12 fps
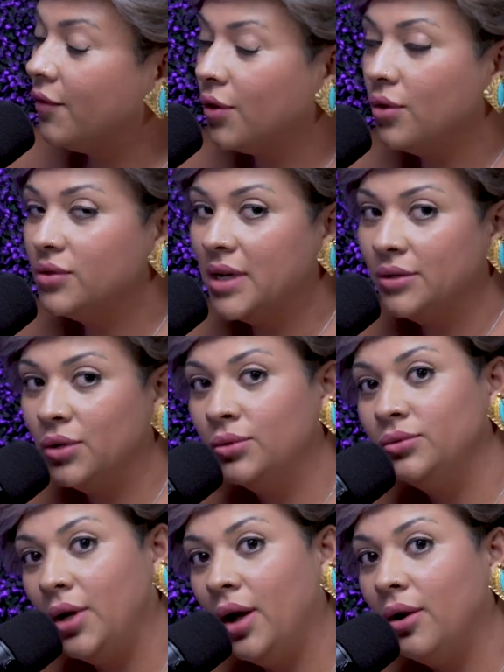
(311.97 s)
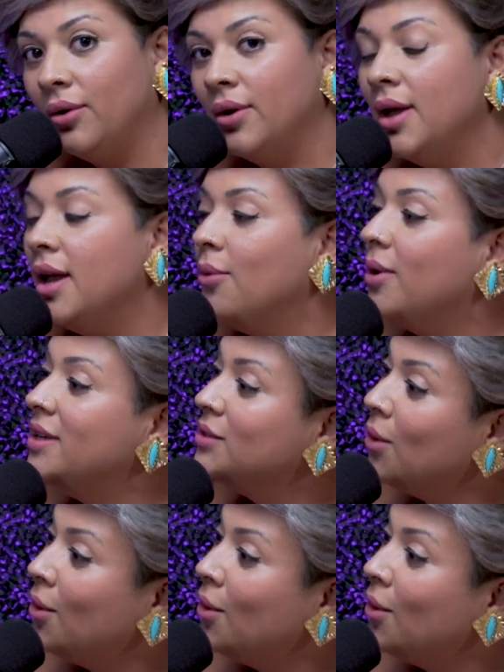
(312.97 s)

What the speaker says: For those that don't know, what does